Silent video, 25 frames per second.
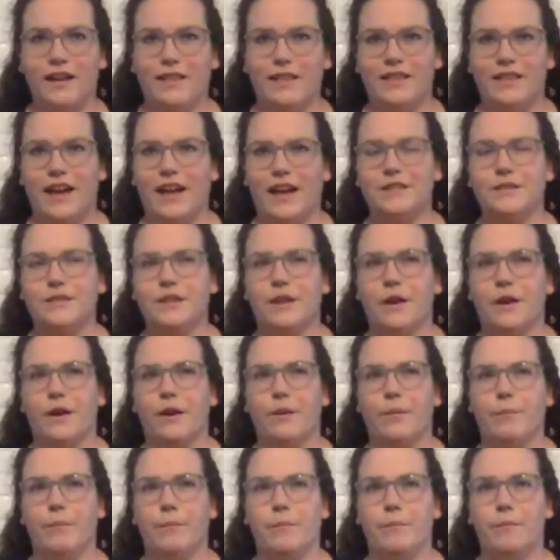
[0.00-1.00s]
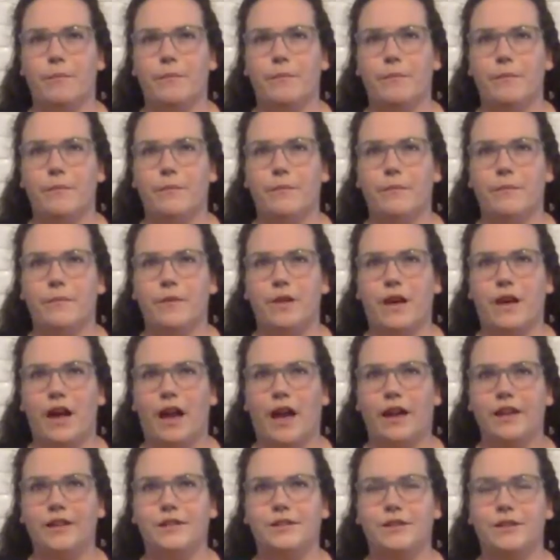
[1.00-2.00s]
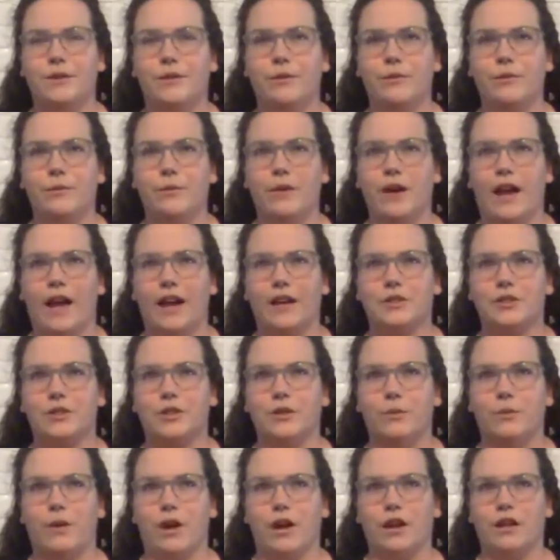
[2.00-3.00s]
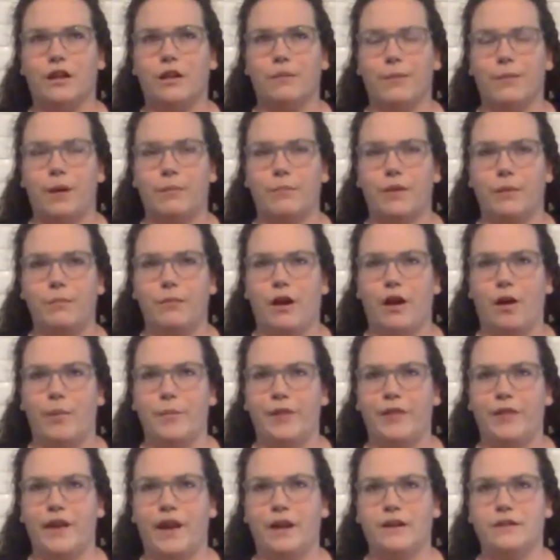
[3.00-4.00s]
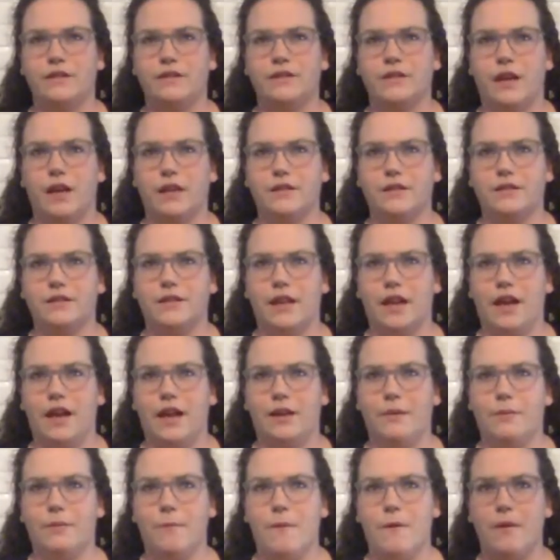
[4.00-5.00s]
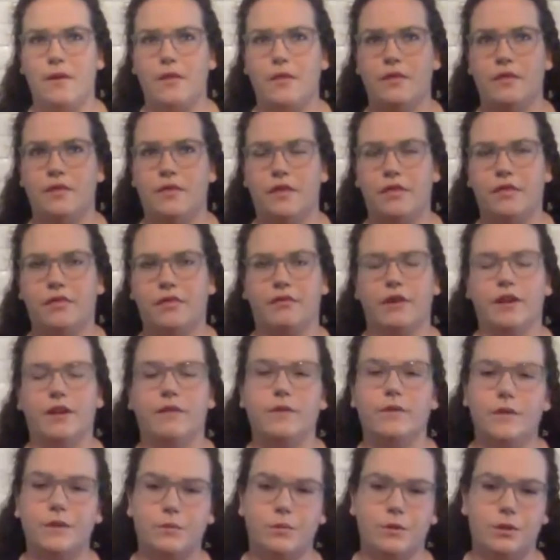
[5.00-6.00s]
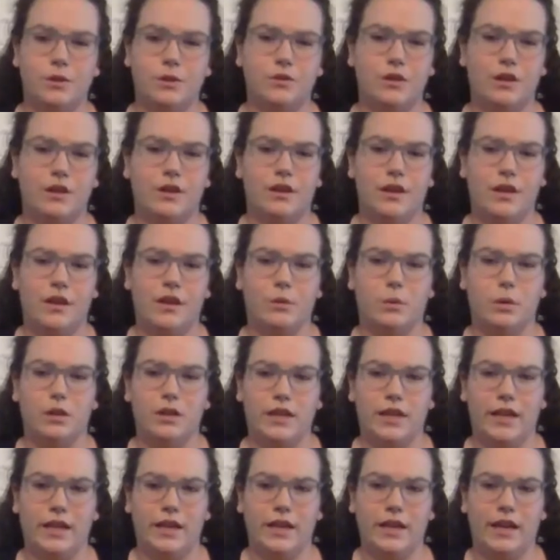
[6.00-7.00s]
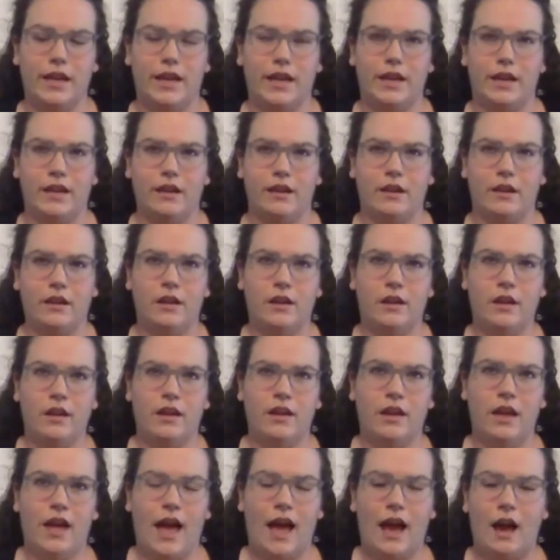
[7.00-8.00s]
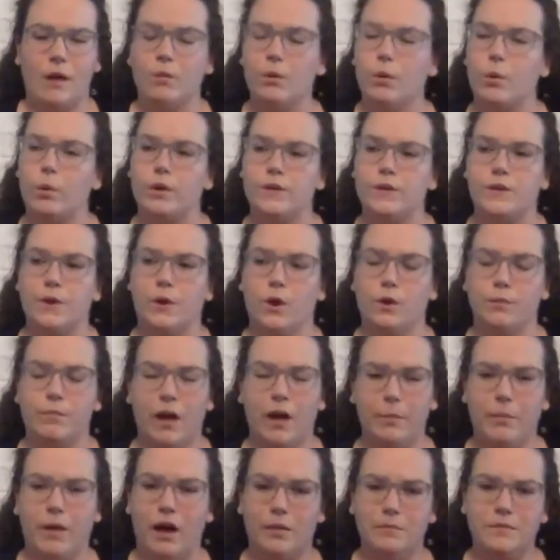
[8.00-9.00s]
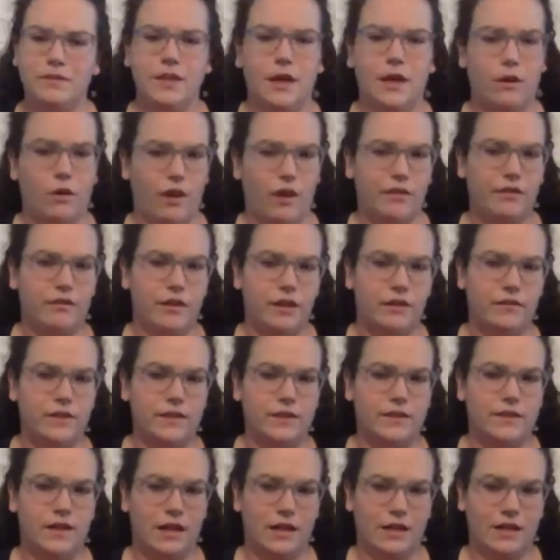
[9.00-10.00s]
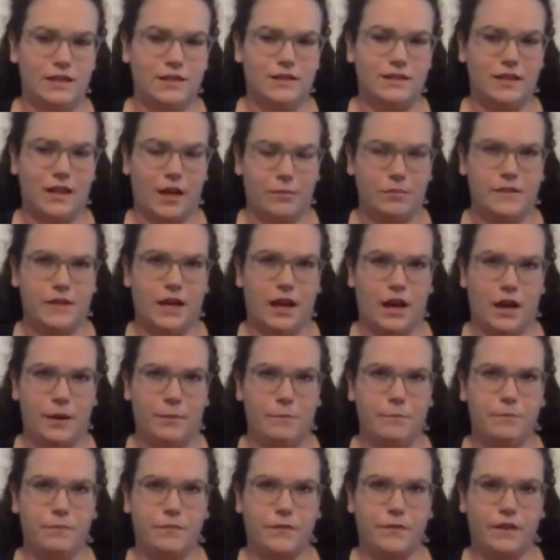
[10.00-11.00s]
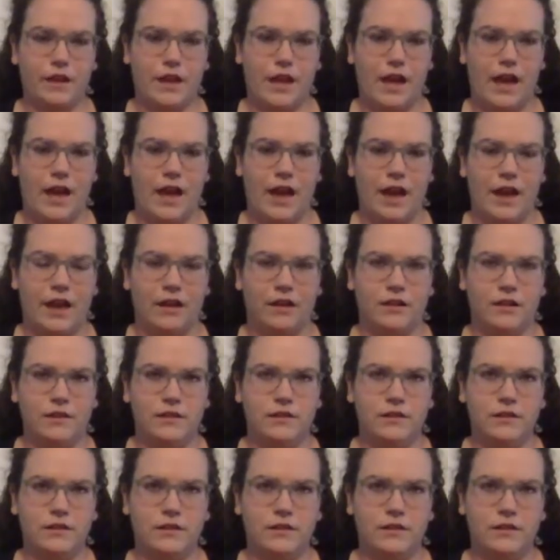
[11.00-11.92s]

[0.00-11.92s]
that's I do actually want to commend my mom in that sense, that the three of us were treated equally in how we were told. My mom sat all three of us down at the same time and